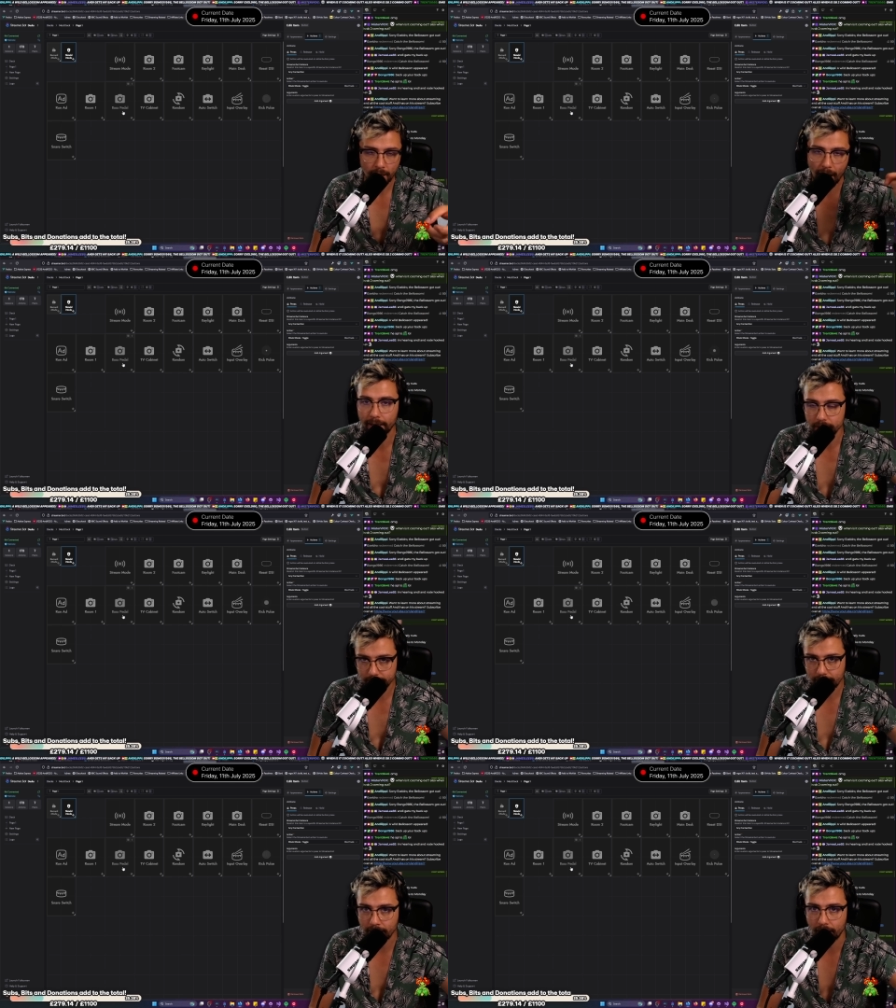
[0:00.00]
I can
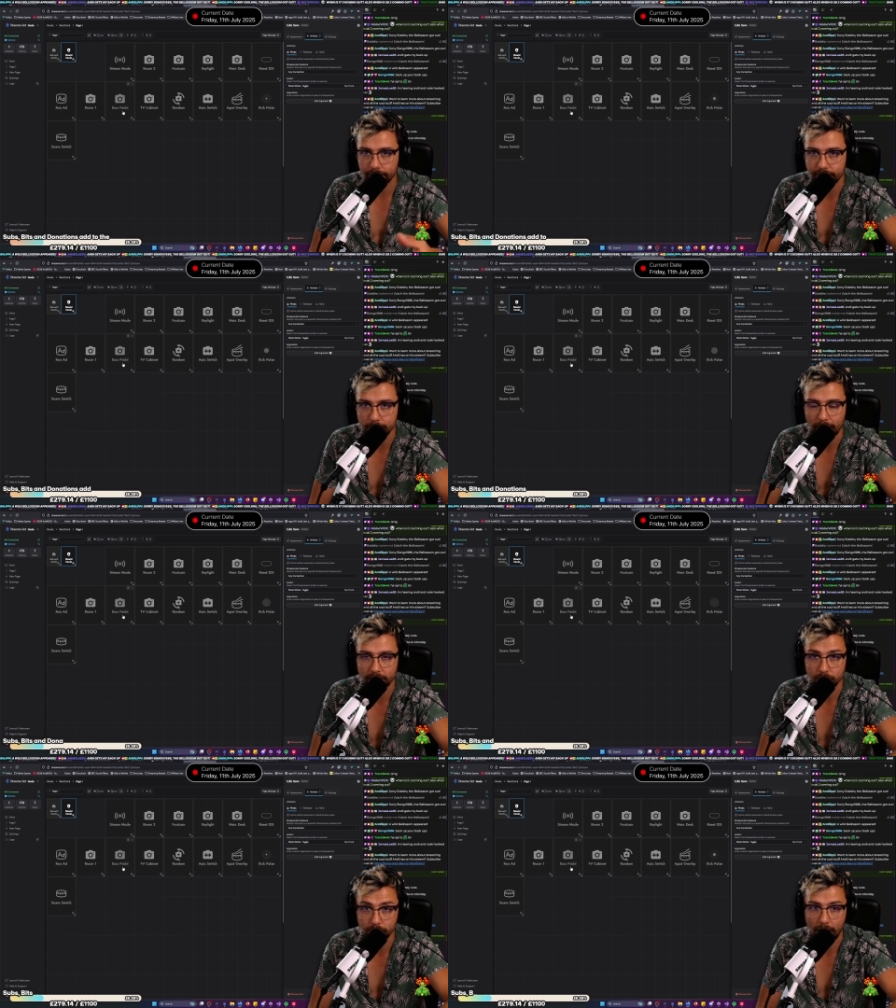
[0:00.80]
send that feedback
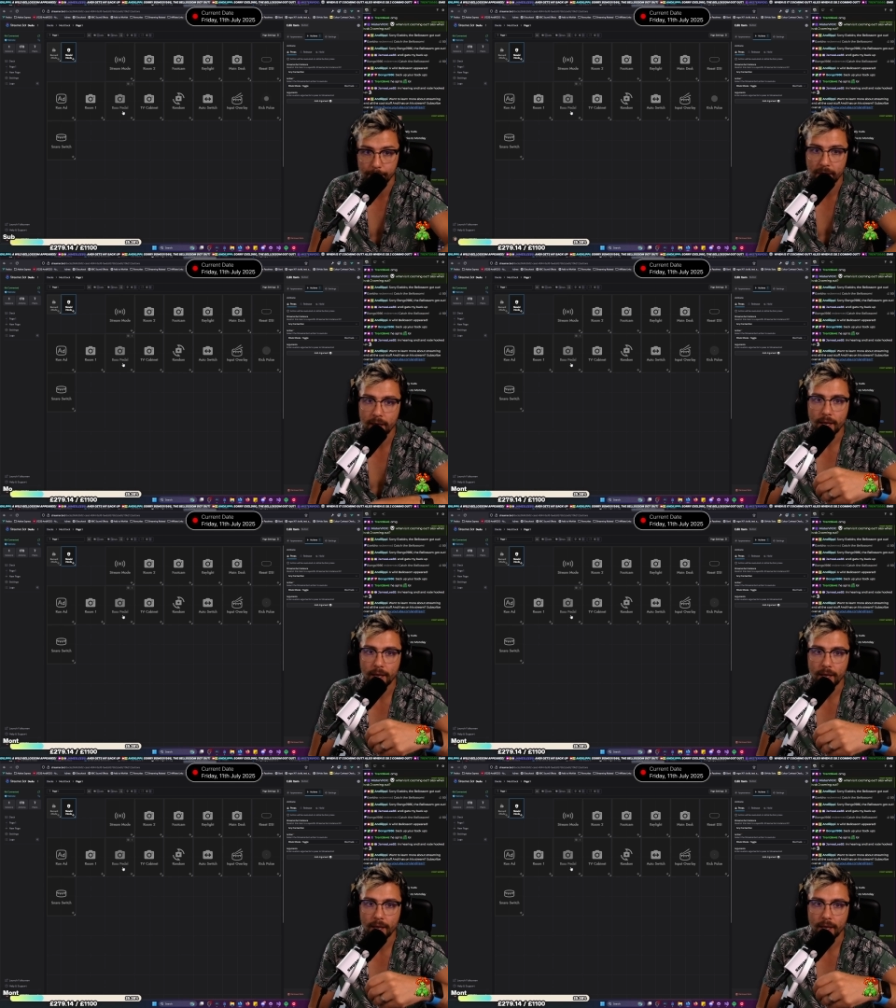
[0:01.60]
to them,